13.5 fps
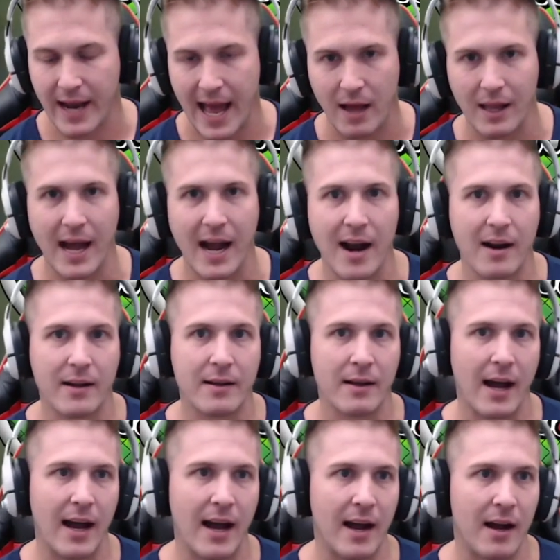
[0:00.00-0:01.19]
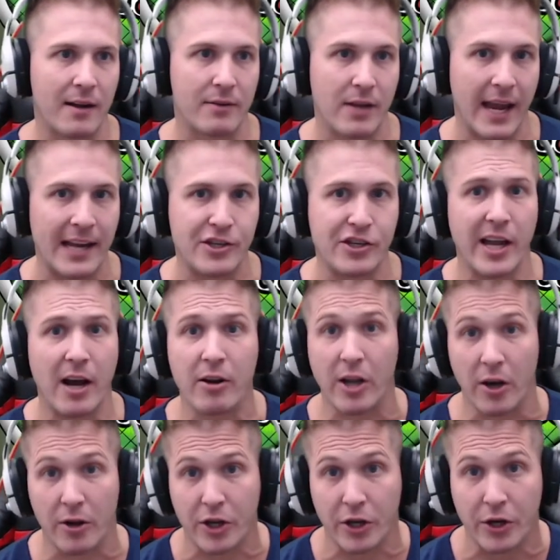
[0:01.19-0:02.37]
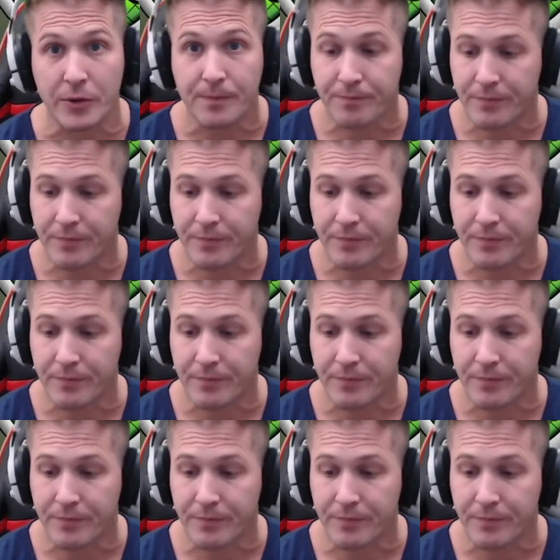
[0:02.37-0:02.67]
LR uh, AGL Goku.